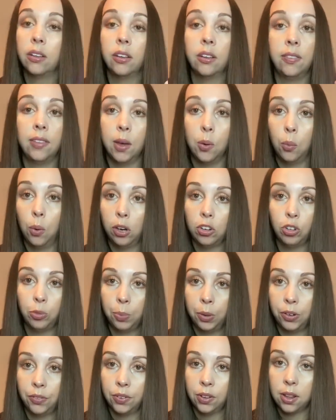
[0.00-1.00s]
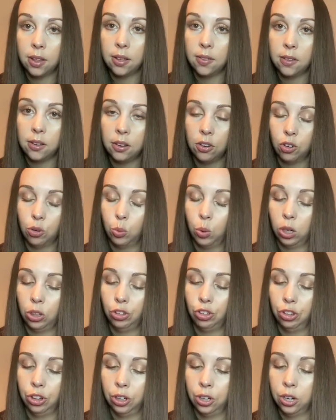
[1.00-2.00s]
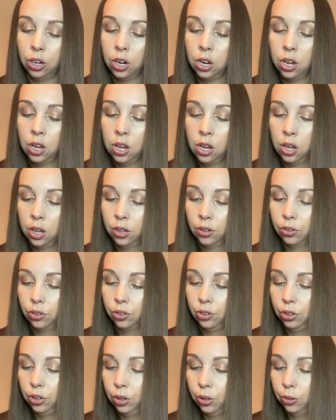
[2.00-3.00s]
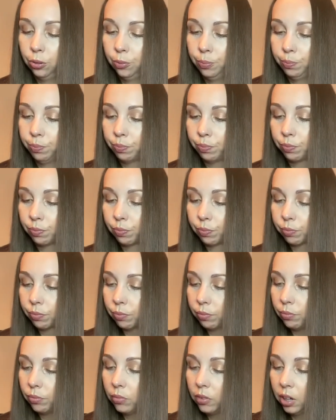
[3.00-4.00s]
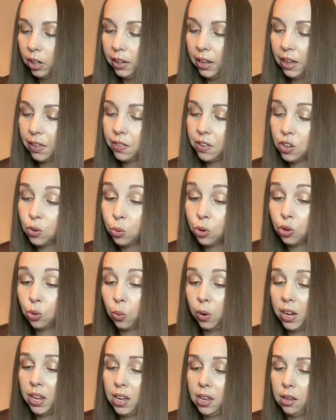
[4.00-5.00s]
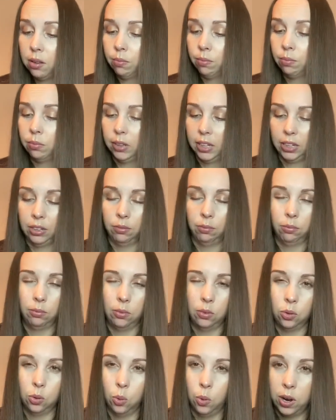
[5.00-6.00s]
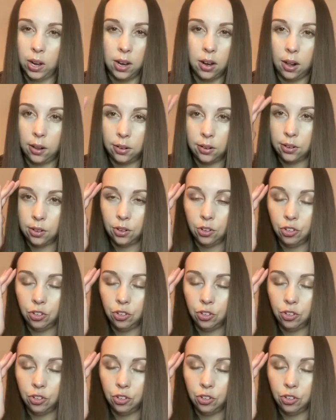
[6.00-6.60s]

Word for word: They wash perfectly in the dishwasher. So yeah, these were 20, like $20 in